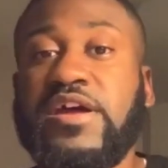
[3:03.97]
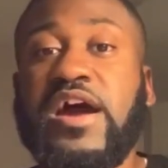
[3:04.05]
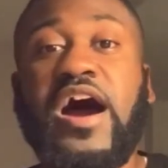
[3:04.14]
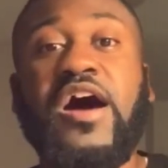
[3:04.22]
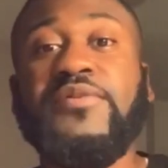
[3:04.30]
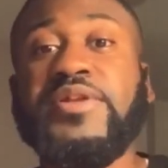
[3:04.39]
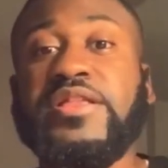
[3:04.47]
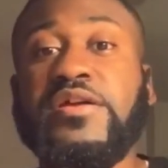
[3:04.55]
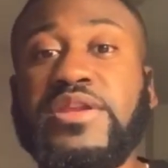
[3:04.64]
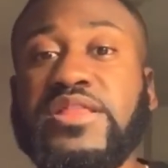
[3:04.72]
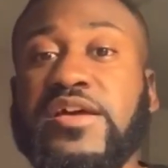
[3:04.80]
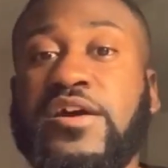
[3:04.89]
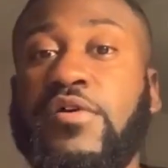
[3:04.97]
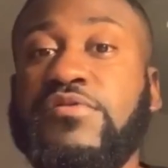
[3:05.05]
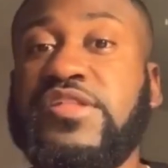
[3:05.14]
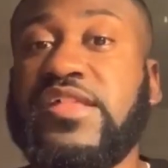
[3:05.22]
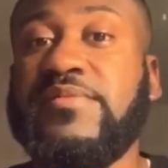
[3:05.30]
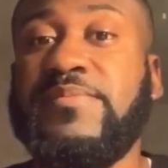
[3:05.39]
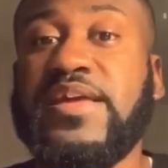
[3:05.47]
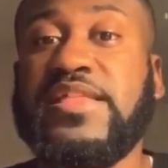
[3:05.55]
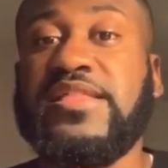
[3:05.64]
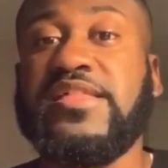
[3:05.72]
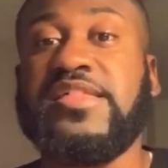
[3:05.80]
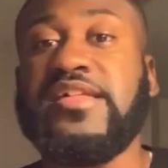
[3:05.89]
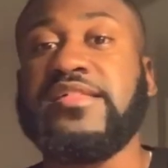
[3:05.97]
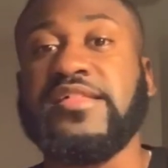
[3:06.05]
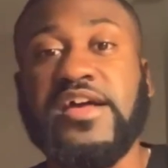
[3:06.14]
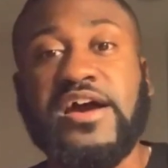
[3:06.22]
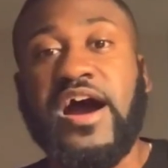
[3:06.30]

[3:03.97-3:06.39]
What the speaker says: I already know that the coach doesn't make the decision.